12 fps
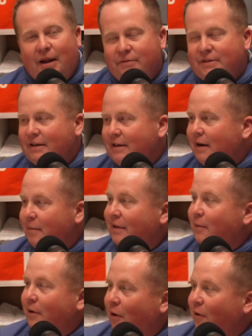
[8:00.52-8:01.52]
was 18? I
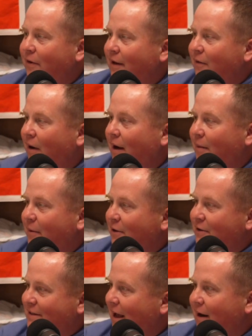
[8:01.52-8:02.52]
think we all did, right? I mean,
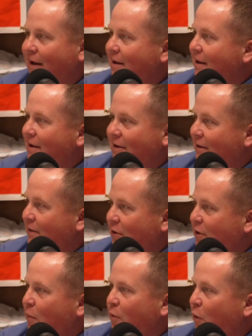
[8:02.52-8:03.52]
you just kind of,
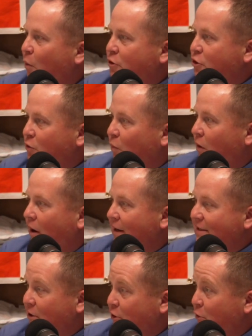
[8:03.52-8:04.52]
you don't know what you want.
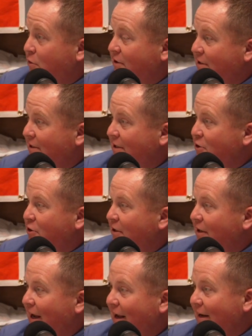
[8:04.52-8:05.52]
It's a huge
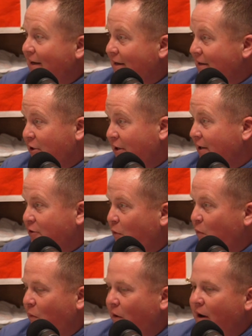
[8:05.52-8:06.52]
decision, and you get
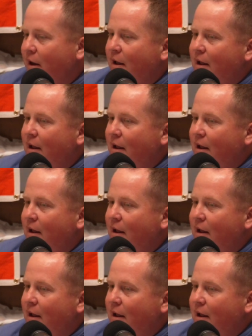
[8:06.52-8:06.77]
torn.